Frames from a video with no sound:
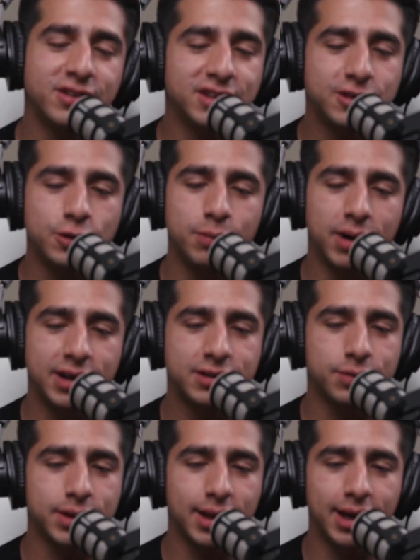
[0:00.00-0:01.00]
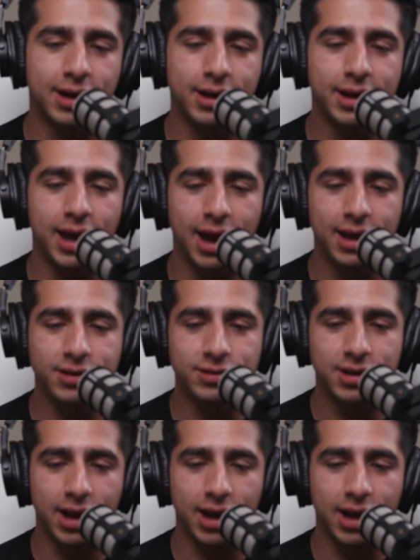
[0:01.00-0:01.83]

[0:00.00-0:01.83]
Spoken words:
just too much with like Uncaged